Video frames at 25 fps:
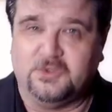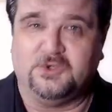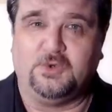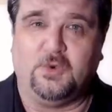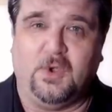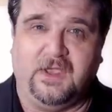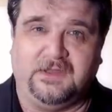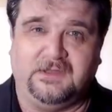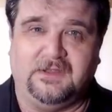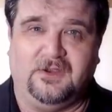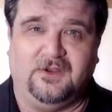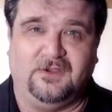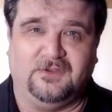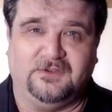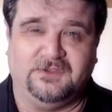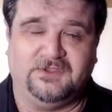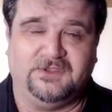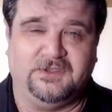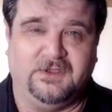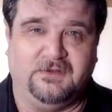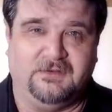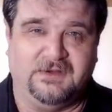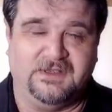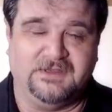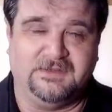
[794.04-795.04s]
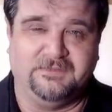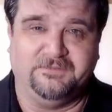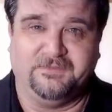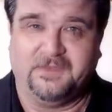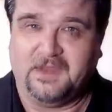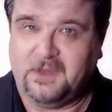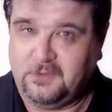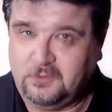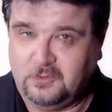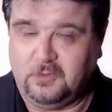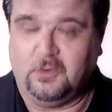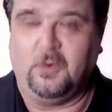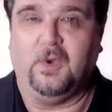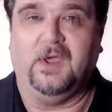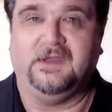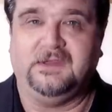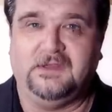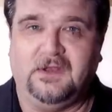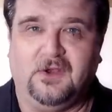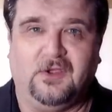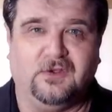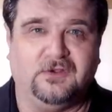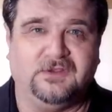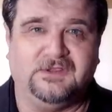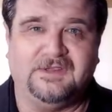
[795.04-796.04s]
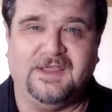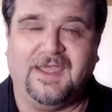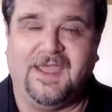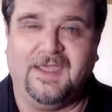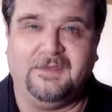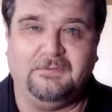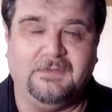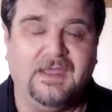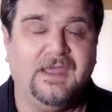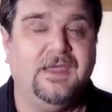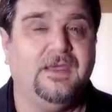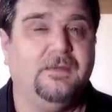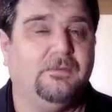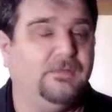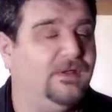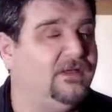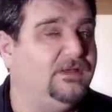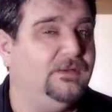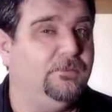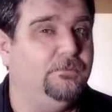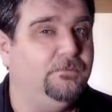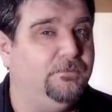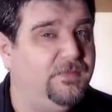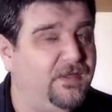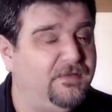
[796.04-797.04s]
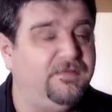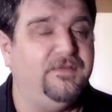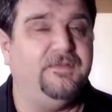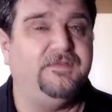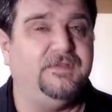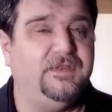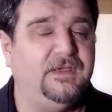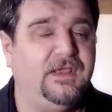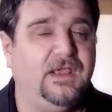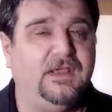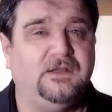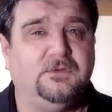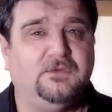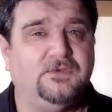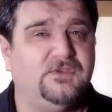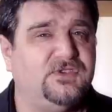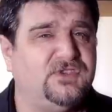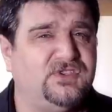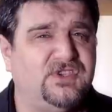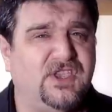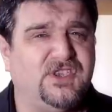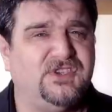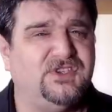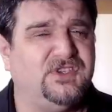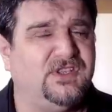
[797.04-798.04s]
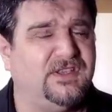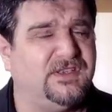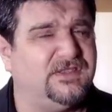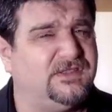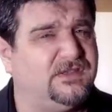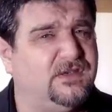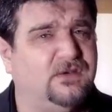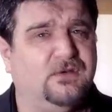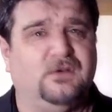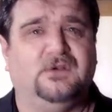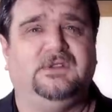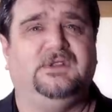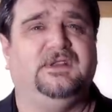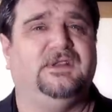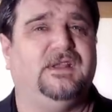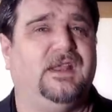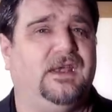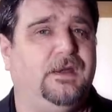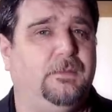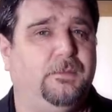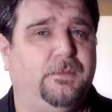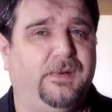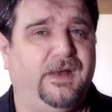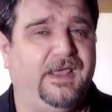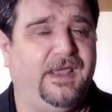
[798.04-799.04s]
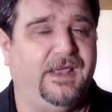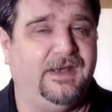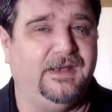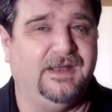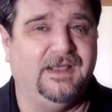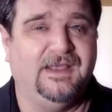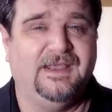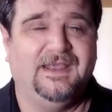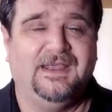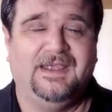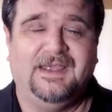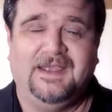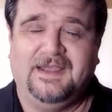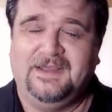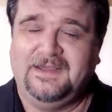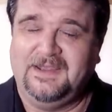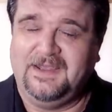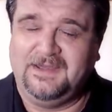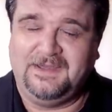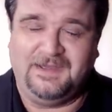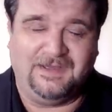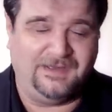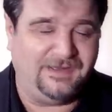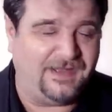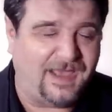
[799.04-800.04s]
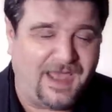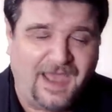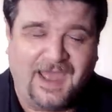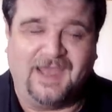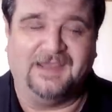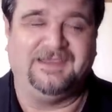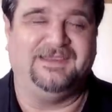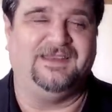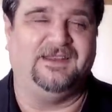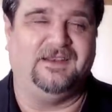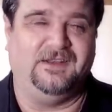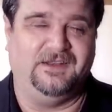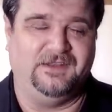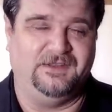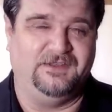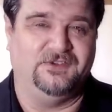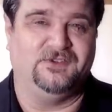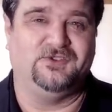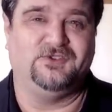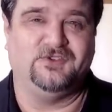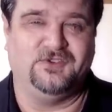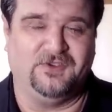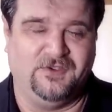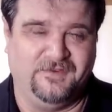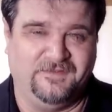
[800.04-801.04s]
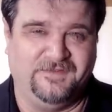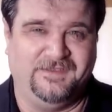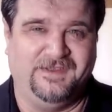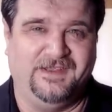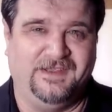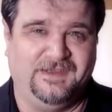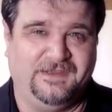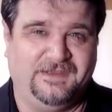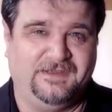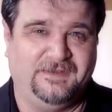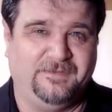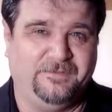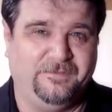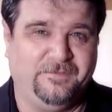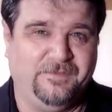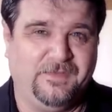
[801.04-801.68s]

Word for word: was quite a long series, it took quite a long time, but the B-58 was such an extraordinary plane that it utterly deserved it.